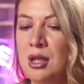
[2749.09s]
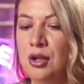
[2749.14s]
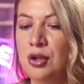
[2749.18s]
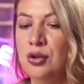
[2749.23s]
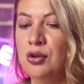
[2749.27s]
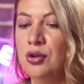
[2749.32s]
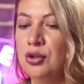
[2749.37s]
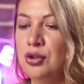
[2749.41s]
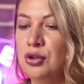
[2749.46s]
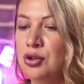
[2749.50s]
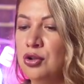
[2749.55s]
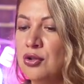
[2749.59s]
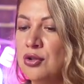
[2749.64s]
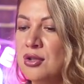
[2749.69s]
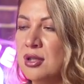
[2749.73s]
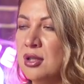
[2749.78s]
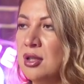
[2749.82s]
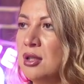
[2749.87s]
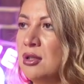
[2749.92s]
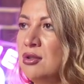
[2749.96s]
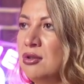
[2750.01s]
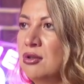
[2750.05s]
you got your
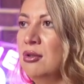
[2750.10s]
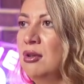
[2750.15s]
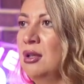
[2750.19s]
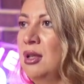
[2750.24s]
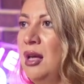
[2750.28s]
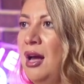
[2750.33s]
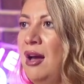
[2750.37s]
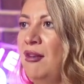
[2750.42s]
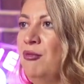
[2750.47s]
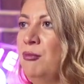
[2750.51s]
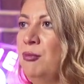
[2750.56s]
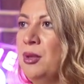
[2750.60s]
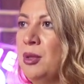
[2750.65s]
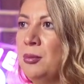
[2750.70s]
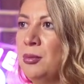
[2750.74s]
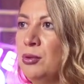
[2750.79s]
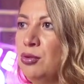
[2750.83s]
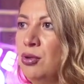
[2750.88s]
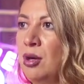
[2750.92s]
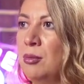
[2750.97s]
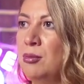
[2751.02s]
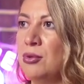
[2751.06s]
skills, you're going to have
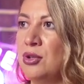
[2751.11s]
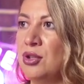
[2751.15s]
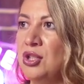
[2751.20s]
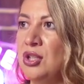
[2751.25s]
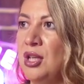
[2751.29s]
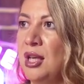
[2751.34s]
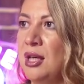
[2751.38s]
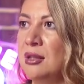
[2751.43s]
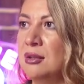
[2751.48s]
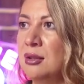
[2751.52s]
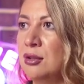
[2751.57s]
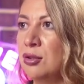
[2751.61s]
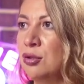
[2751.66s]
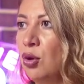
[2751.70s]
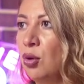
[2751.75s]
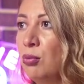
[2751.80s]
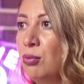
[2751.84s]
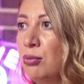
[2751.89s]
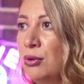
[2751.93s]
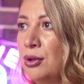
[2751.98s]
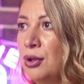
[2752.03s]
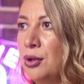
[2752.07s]
people who appreciate and
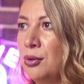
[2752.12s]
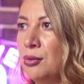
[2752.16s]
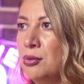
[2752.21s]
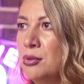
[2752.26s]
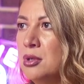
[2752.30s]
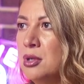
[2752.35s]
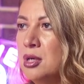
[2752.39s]
cope with you.